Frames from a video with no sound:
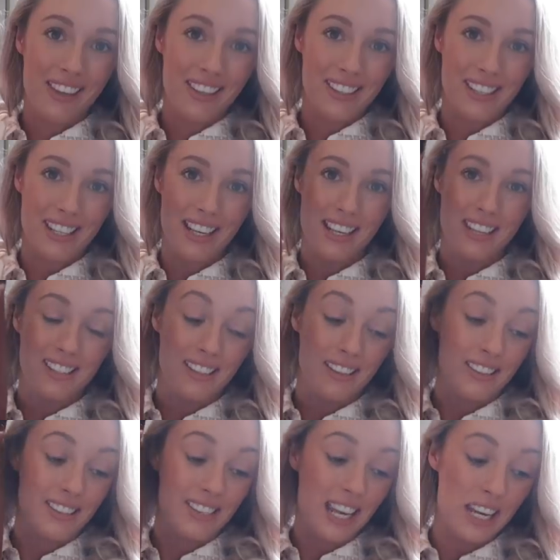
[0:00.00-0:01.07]
This is
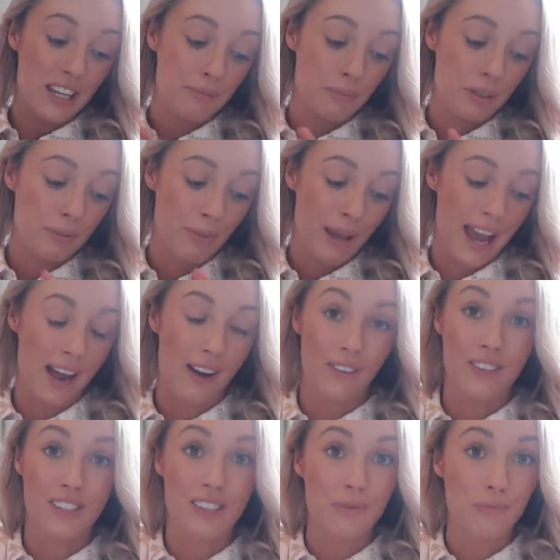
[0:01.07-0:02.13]
the same pair
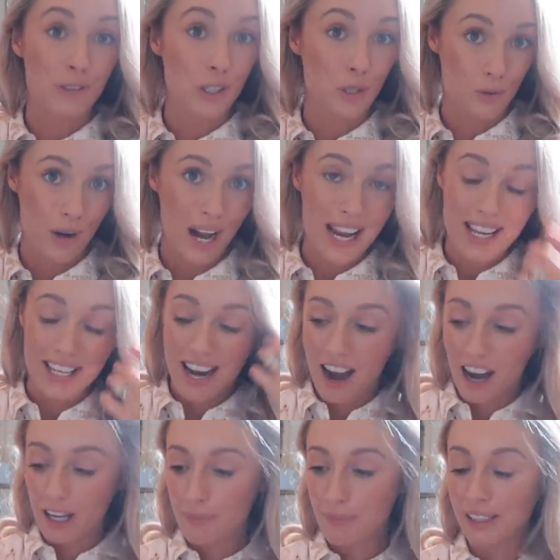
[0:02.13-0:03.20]
as the grey
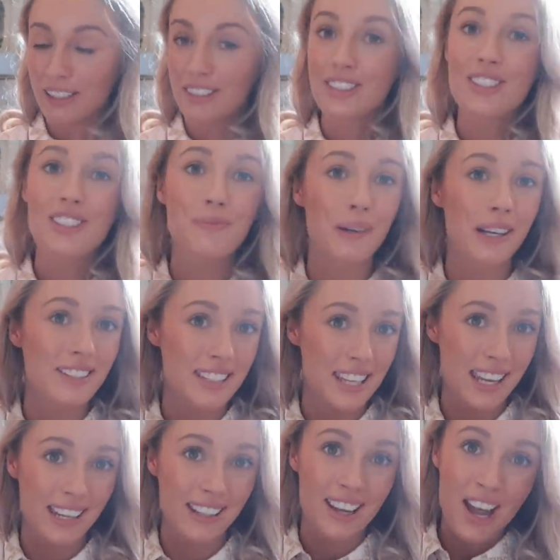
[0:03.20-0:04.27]
Karen Millens, but
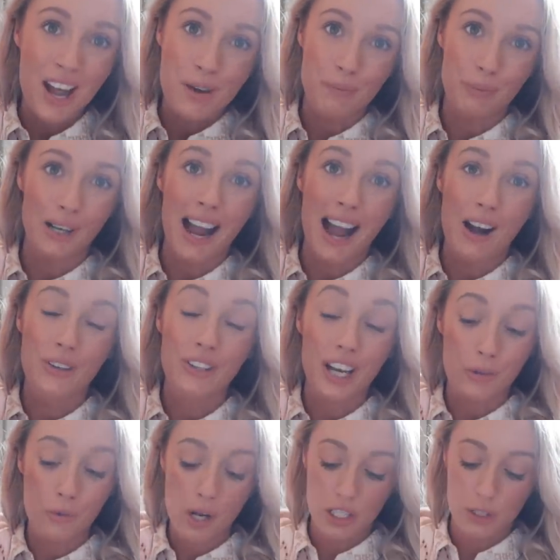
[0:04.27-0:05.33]
in brown.
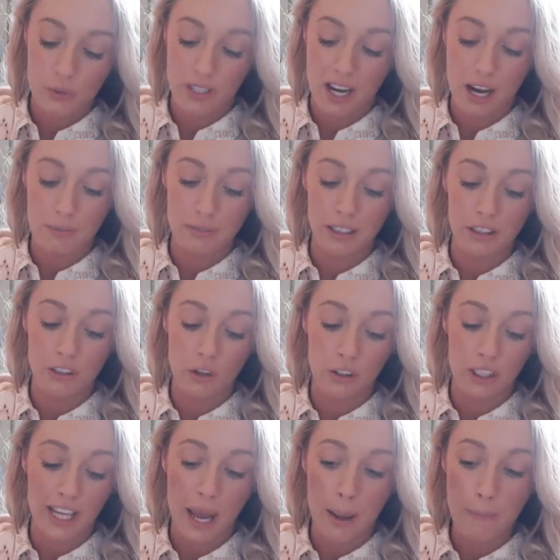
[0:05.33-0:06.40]
I worked with Karen Millen on
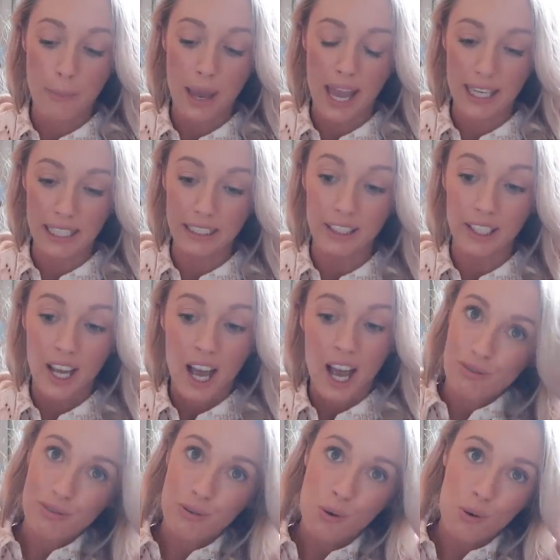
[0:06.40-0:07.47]
a campaign
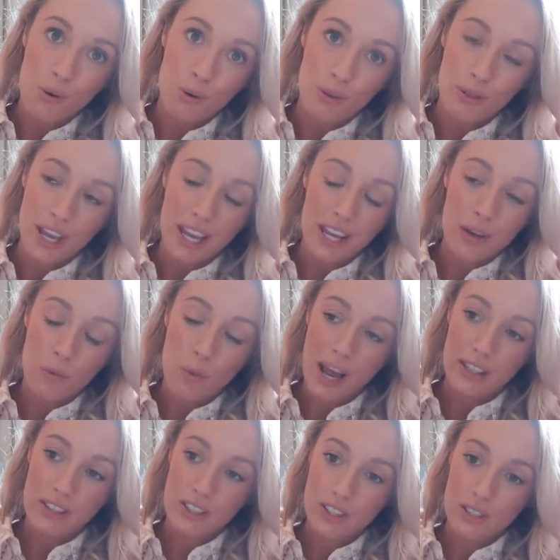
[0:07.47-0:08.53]
before they
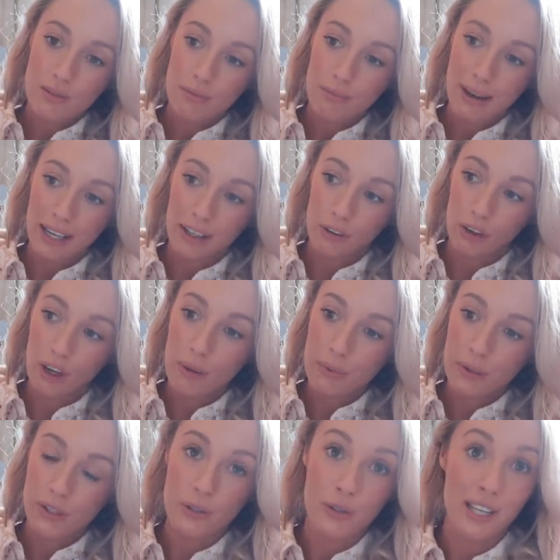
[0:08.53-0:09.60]
went bankrupt,
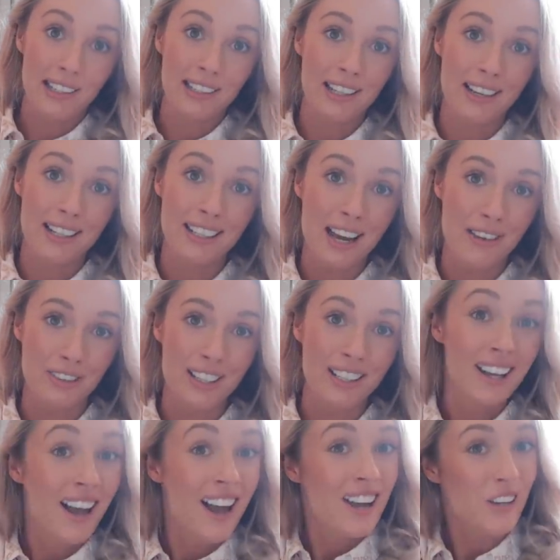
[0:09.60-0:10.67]
so sadly I
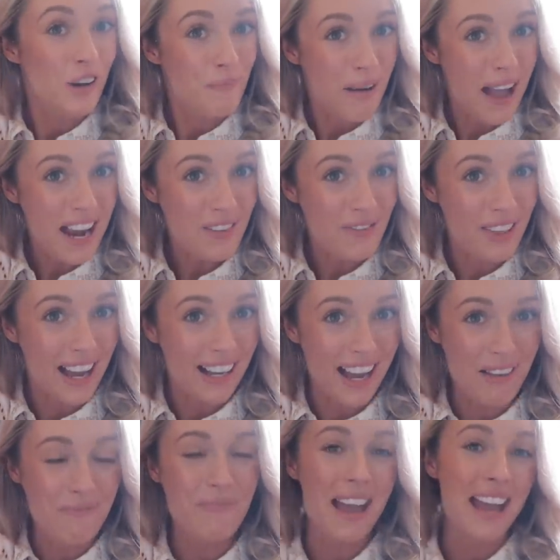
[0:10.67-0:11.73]
never got paid for that
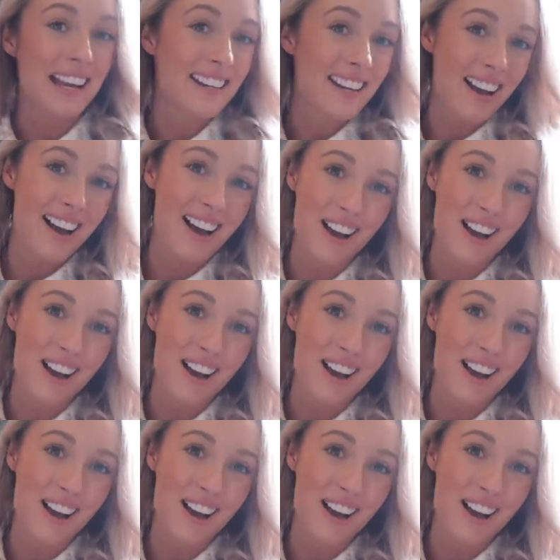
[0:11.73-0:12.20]
campaign,